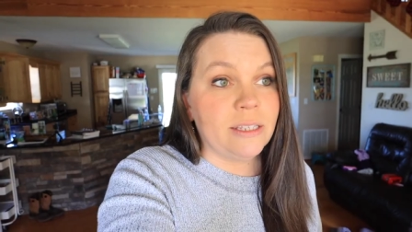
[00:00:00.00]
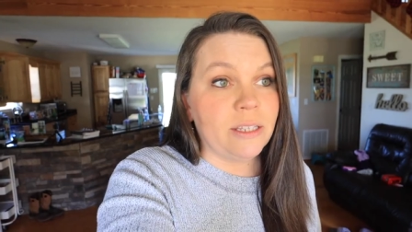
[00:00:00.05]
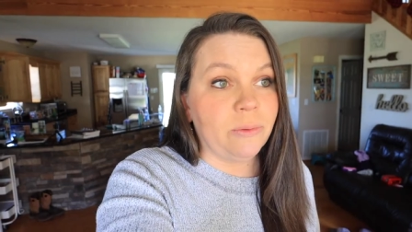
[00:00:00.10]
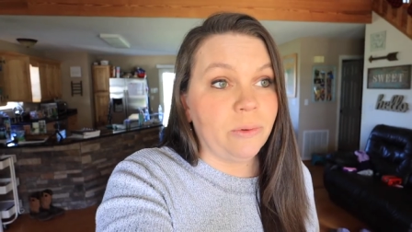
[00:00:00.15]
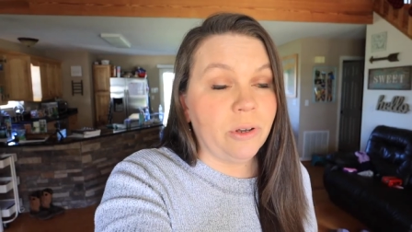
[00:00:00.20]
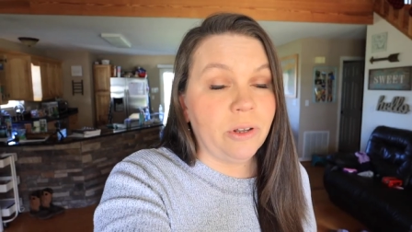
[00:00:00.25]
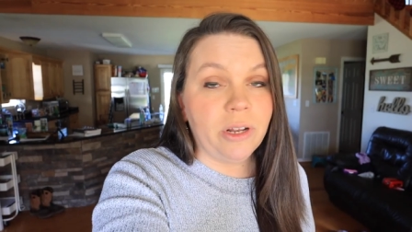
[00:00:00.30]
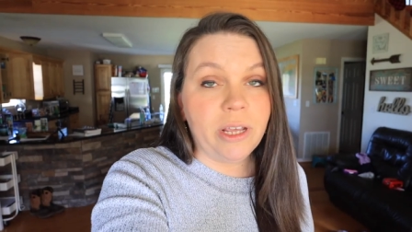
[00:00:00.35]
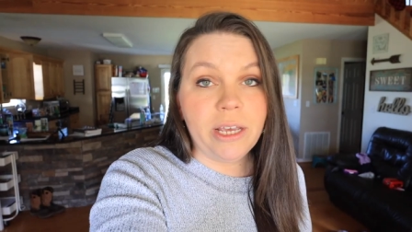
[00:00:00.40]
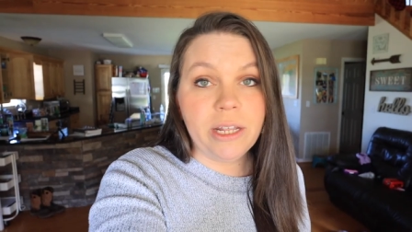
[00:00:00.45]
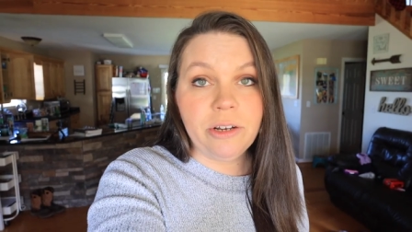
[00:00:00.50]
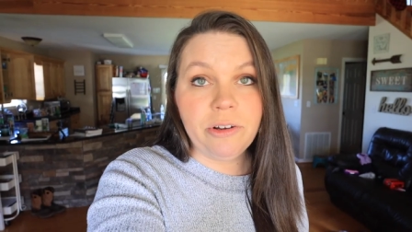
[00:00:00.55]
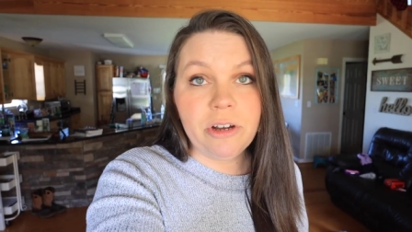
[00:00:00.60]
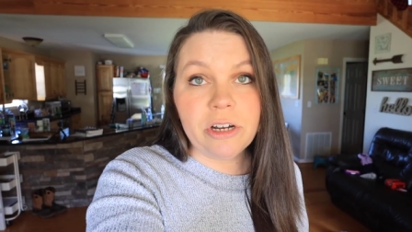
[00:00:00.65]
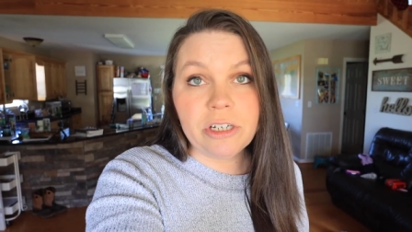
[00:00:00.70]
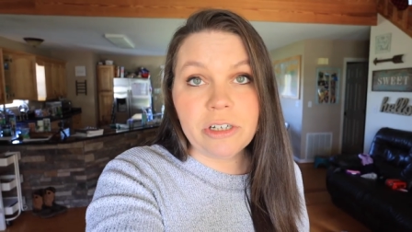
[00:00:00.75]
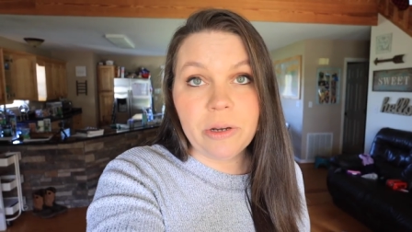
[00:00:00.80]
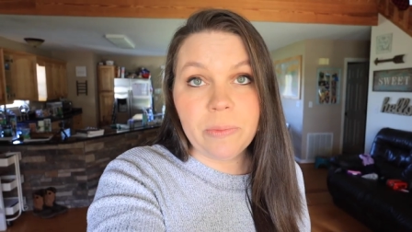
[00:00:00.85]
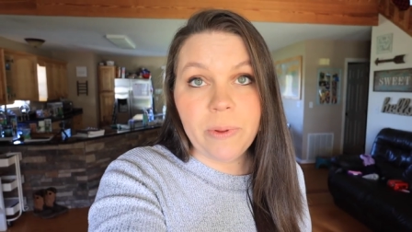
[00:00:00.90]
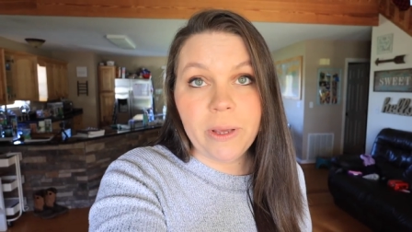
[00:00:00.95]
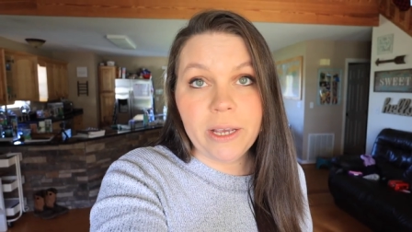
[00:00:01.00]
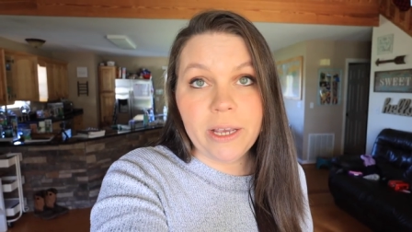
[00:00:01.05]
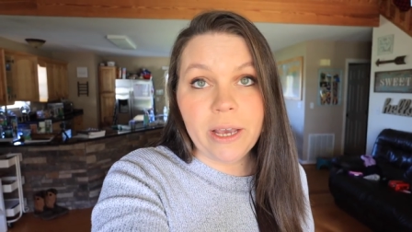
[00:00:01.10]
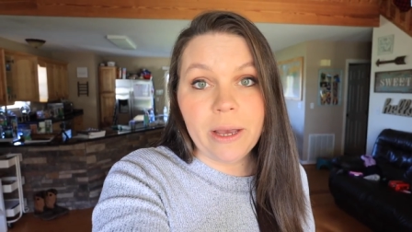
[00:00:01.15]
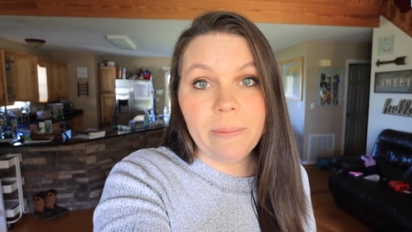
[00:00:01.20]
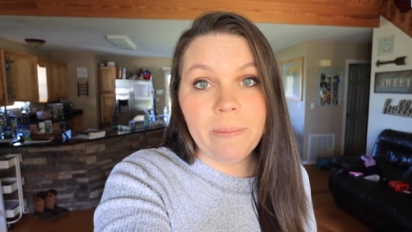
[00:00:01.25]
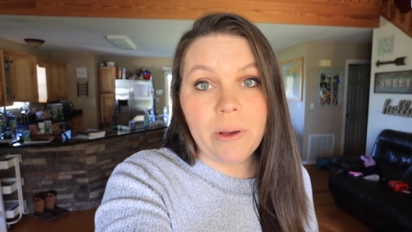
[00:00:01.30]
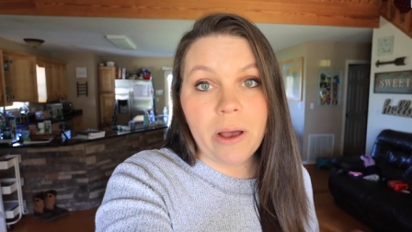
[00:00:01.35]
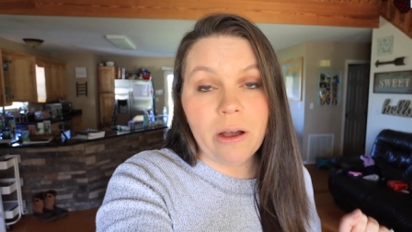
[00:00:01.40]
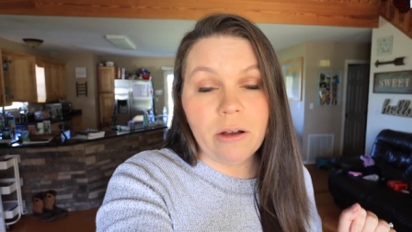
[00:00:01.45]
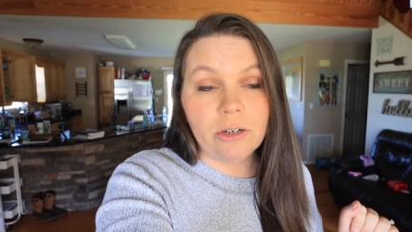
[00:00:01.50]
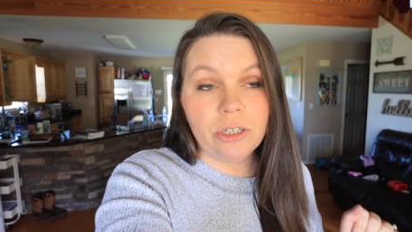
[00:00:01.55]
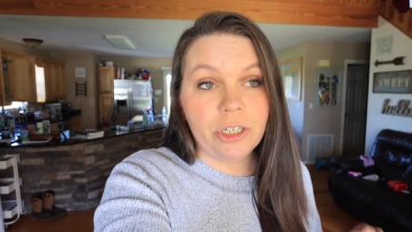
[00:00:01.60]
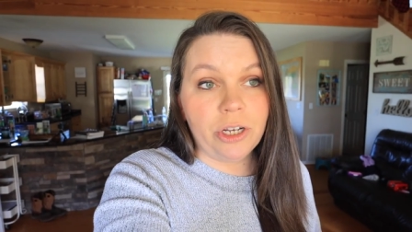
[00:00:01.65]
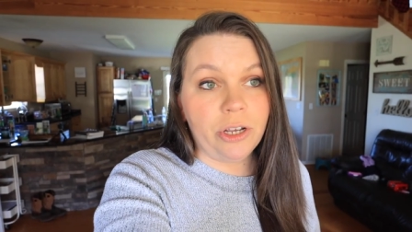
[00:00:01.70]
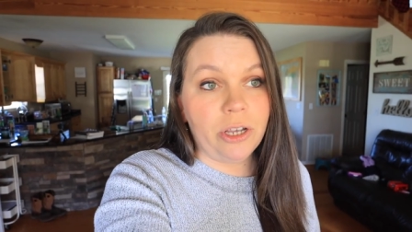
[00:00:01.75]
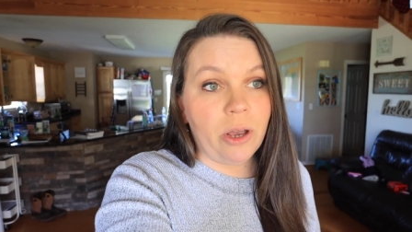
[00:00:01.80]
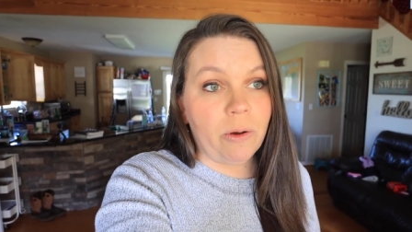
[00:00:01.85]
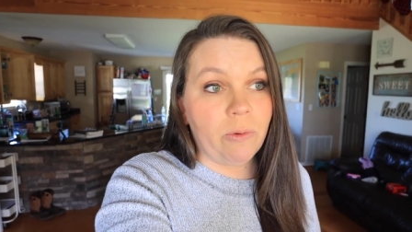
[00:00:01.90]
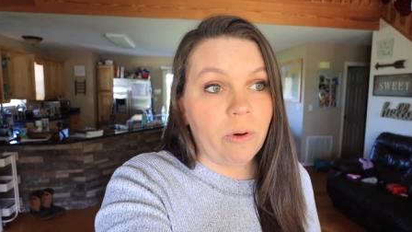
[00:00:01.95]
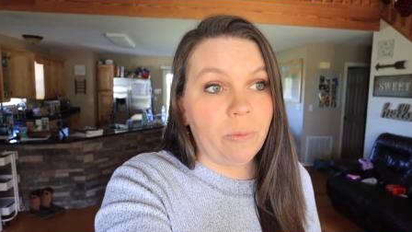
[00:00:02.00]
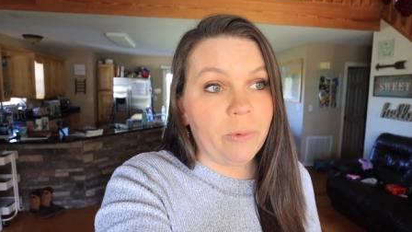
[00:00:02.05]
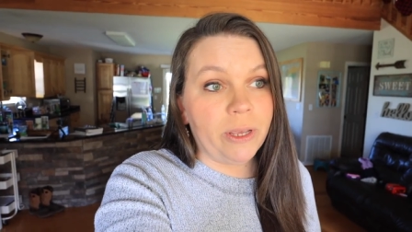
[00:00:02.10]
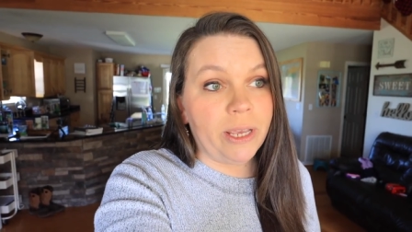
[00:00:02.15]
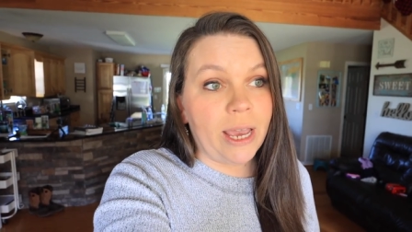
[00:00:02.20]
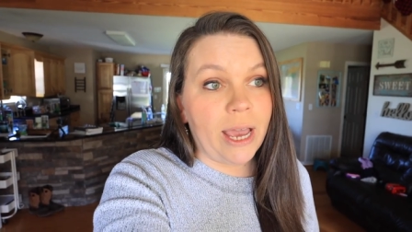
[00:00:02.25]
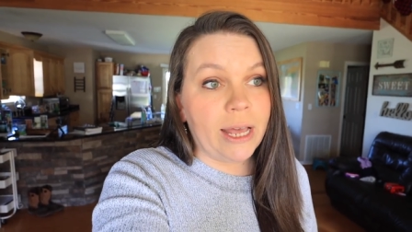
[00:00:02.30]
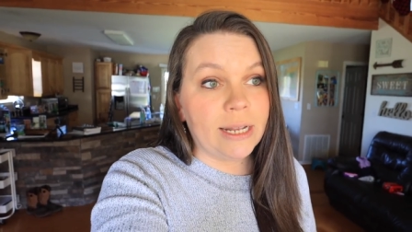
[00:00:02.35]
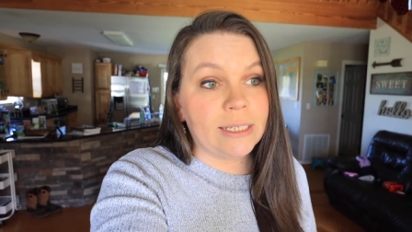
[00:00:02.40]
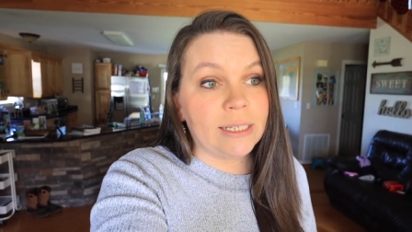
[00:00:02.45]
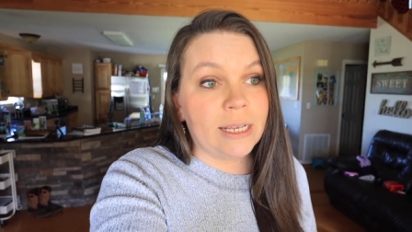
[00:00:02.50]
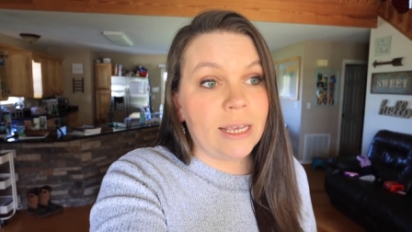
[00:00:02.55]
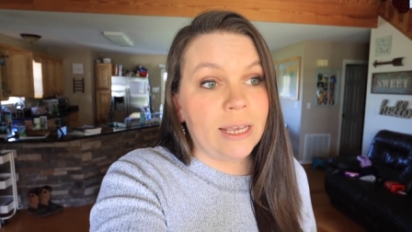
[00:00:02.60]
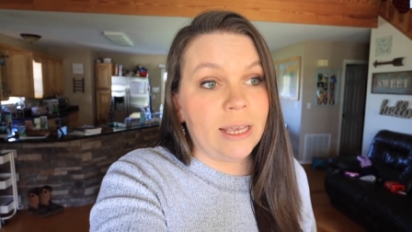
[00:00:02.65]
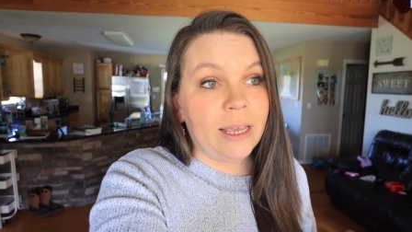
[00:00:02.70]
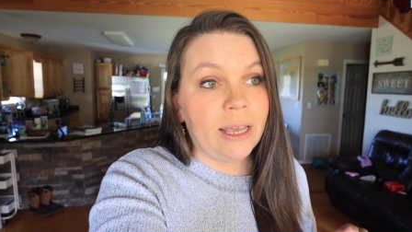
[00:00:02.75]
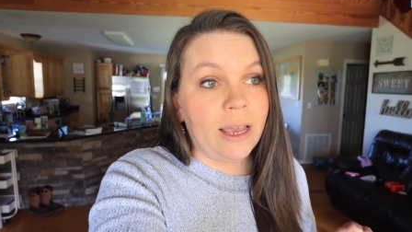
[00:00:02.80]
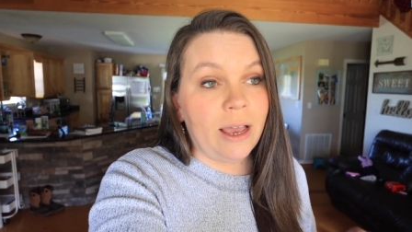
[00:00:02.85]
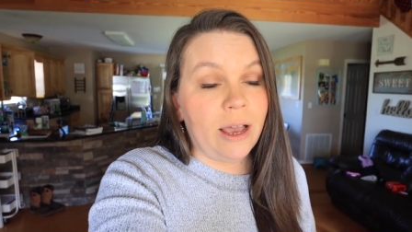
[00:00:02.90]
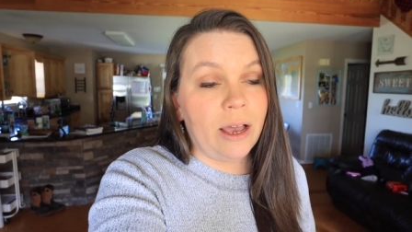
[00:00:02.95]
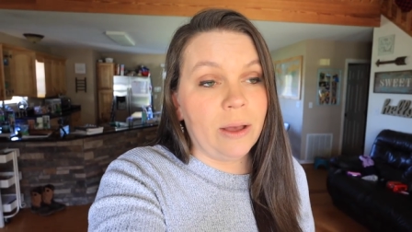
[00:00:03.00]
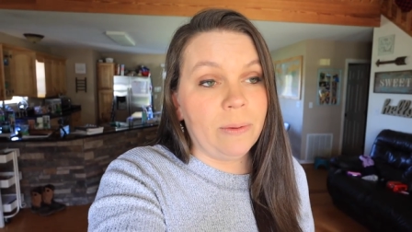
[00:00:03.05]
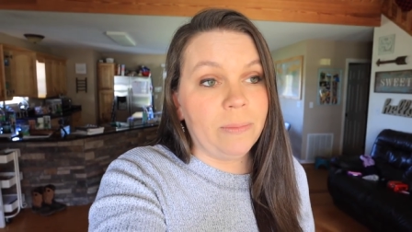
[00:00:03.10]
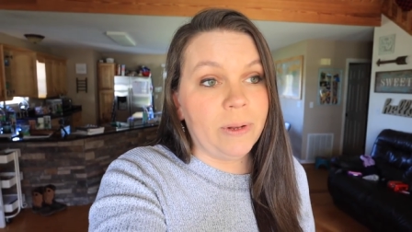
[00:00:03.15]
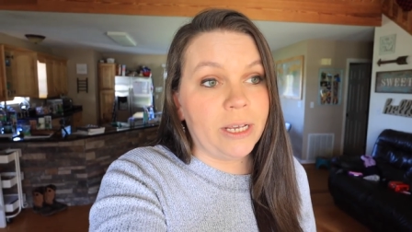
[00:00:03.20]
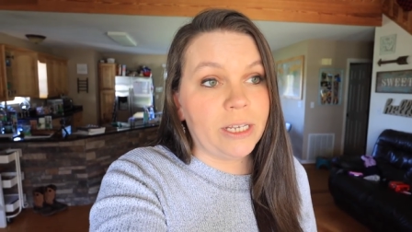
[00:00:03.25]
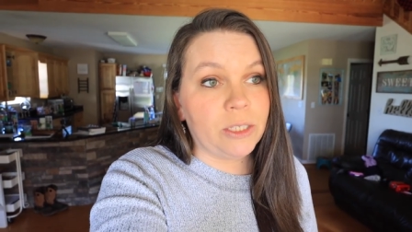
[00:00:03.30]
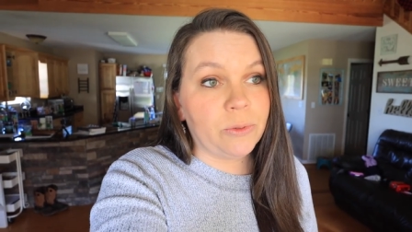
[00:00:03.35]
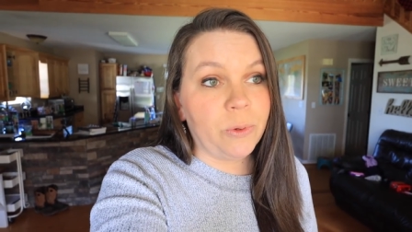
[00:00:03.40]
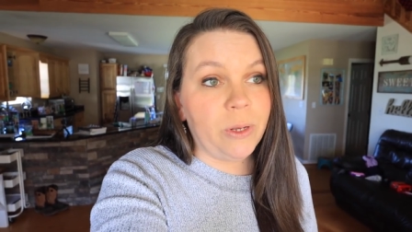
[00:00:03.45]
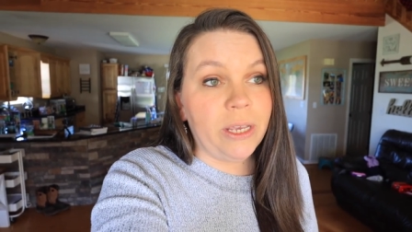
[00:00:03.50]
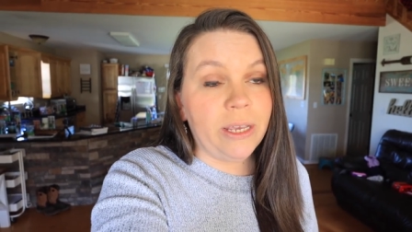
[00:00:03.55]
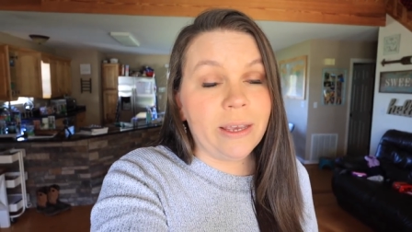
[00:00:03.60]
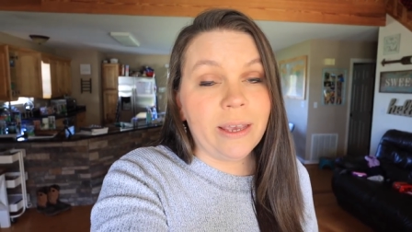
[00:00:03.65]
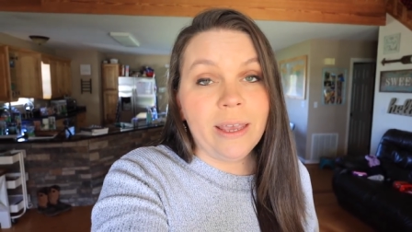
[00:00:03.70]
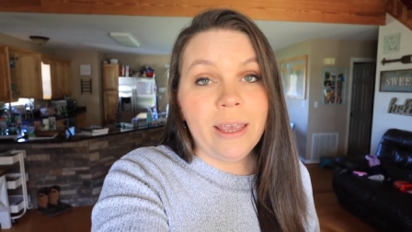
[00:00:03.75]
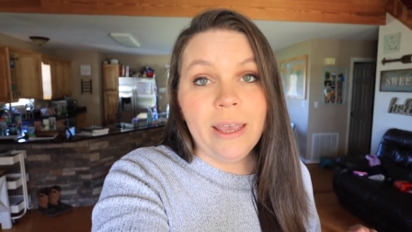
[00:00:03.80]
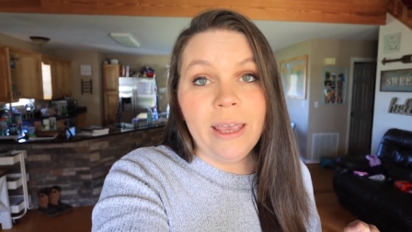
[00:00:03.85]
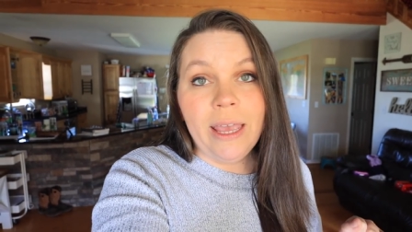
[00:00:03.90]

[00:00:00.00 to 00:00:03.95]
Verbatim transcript: So we're gonna head to grocery pickup. I'll show y'all what we got um, next week.